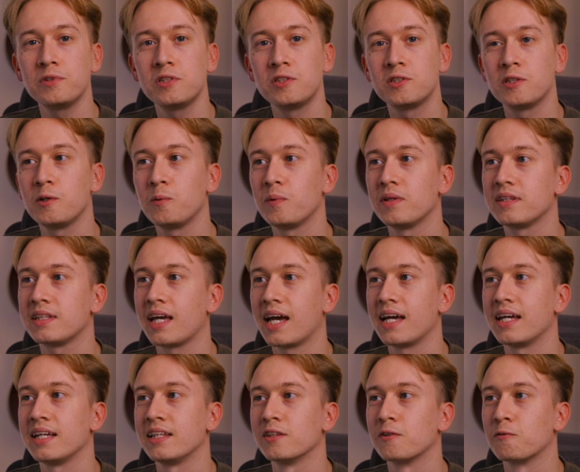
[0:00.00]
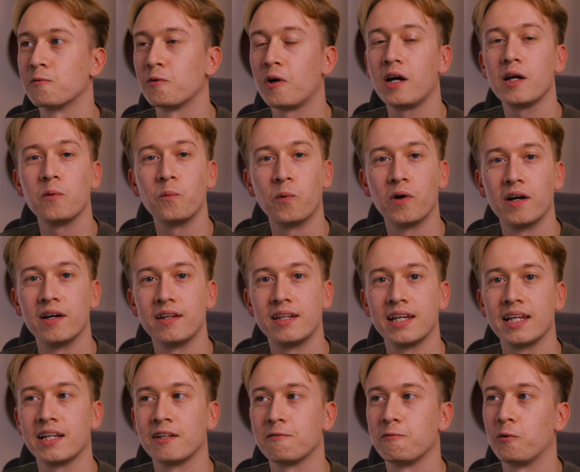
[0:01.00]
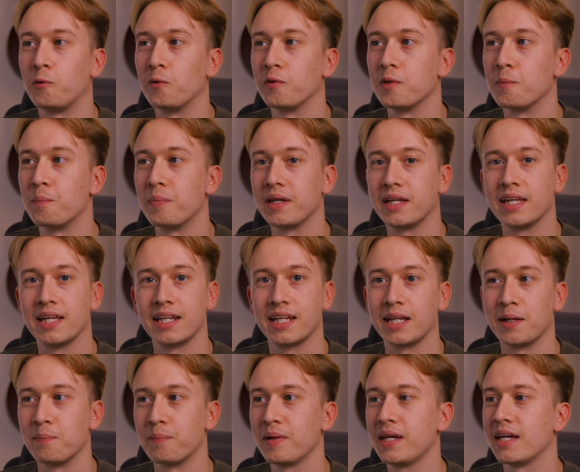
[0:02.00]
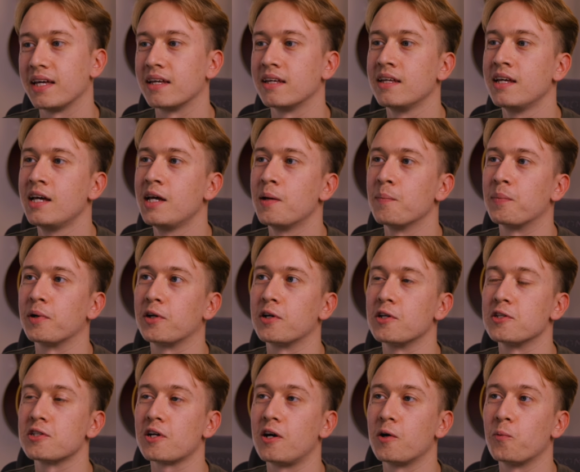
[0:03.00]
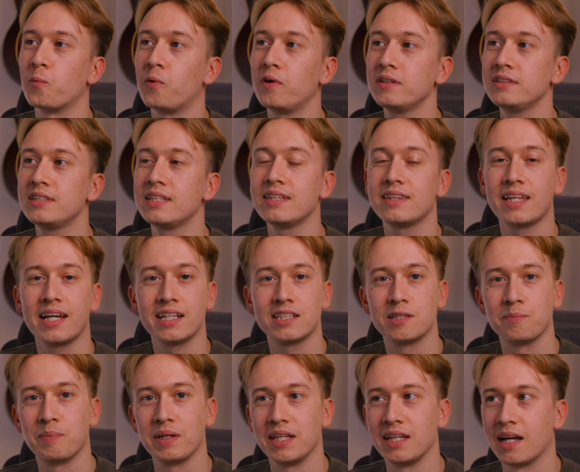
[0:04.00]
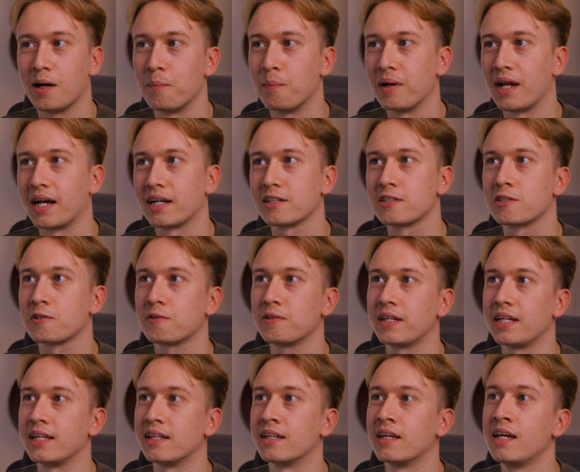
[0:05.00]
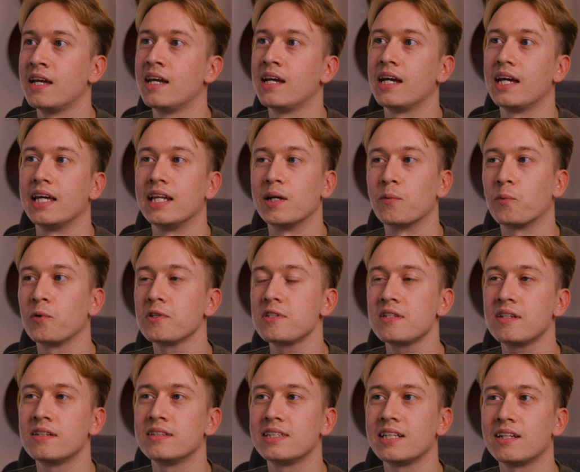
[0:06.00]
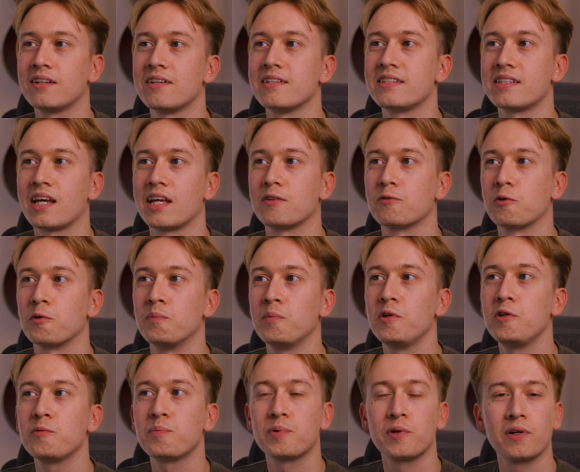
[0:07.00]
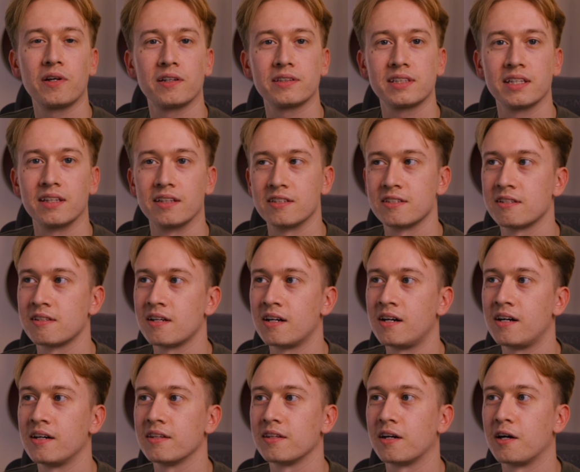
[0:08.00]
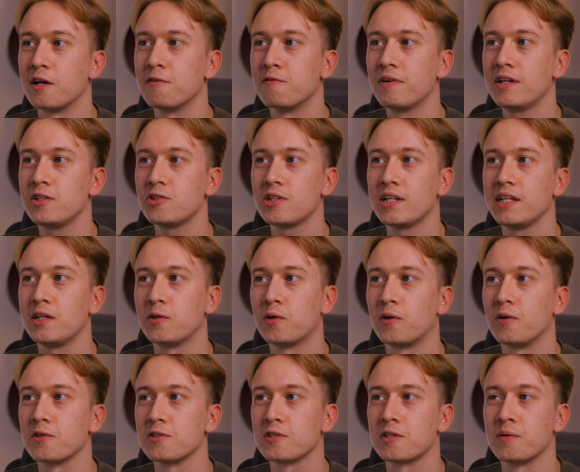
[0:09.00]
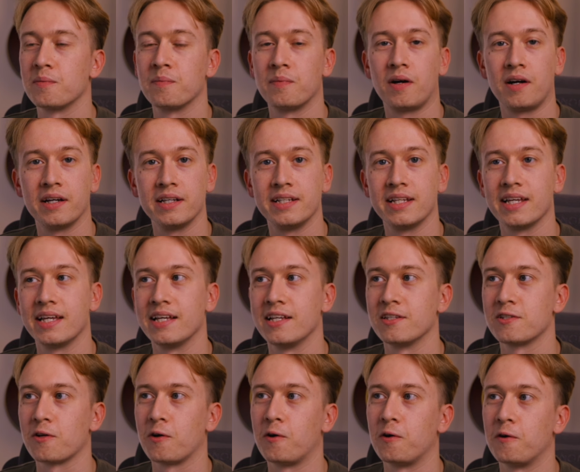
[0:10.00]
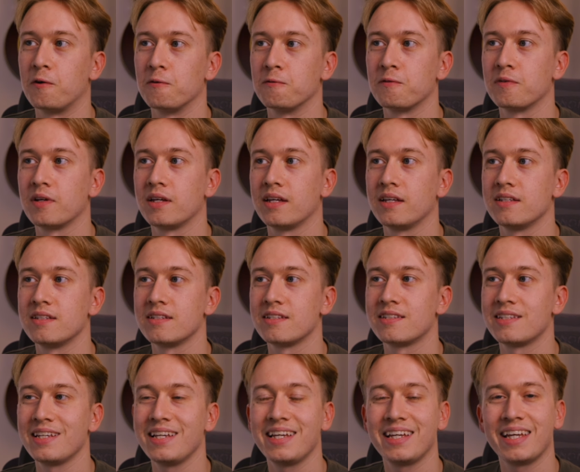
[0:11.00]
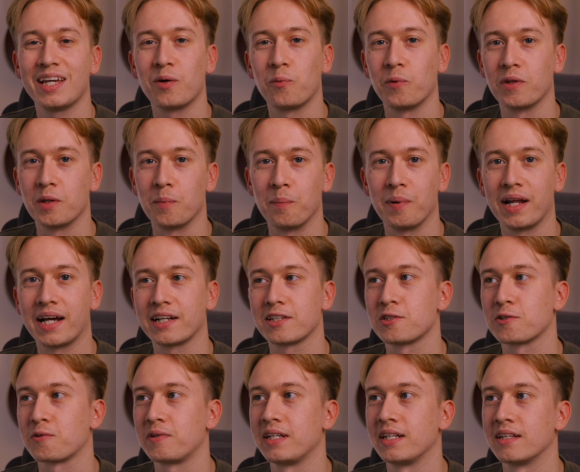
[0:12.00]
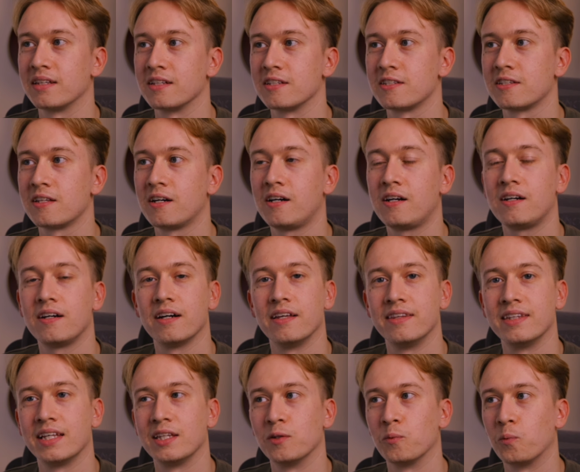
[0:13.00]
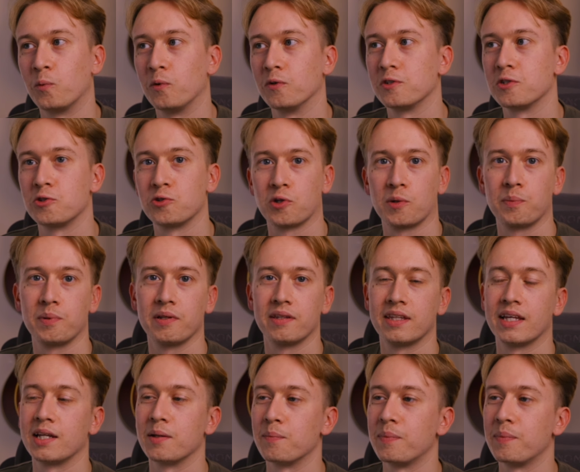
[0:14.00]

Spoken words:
to do with getting the right wording for the beginning bit, because I wanted there to be a black screen. And it wasn't until I said remove product at the start that I eventually got some ideas of seeing it with a black screen at the start and then the water droplet then